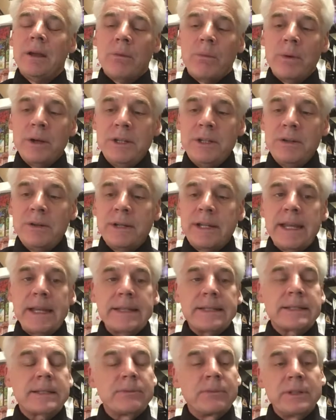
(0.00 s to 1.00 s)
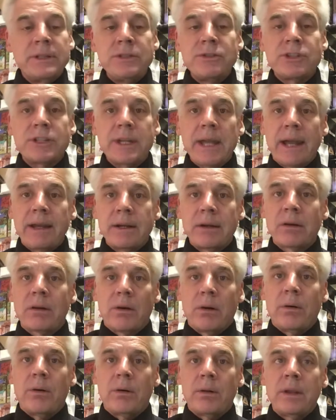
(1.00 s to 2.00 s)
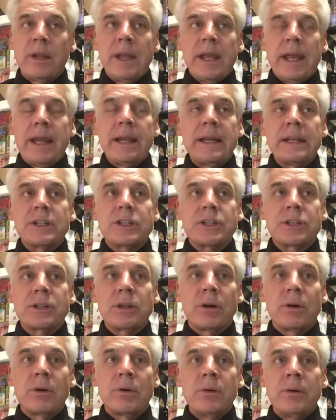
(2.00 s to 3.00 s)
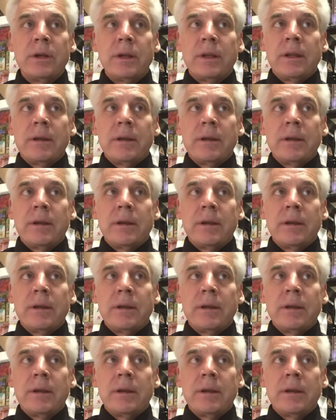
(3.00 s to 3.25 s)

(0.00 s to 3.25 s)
When you set your goal and it's so